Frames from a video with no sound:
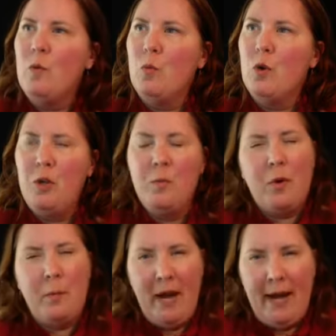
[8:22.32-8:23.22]
were you
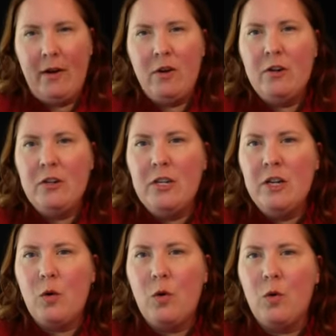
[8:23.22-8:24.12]
prepared
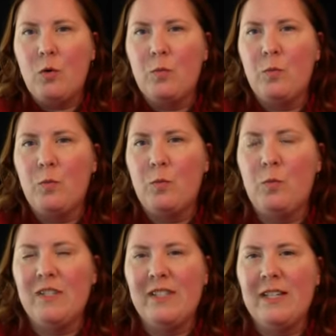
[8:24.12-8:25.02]
or
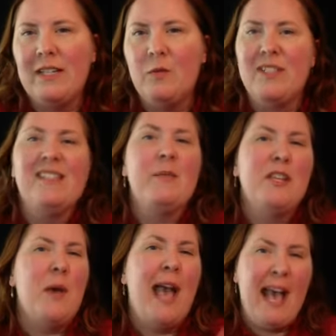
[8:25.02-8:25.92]
was it was it
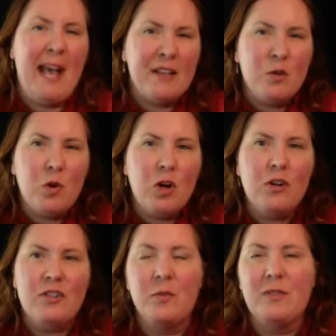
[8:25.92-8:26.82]
something you had in the
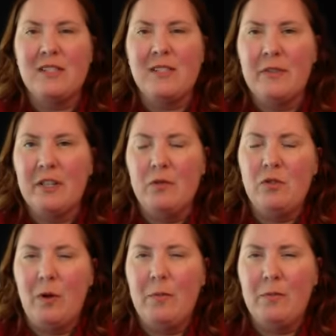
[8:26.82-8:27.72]
works or was it something you
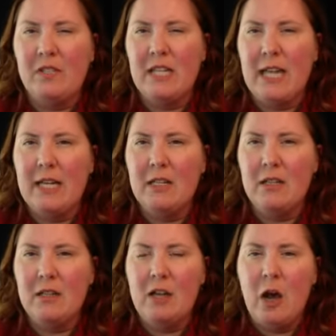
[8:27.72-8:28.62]
scrambled to get
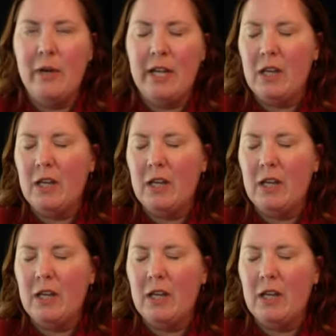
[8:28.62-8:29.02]
going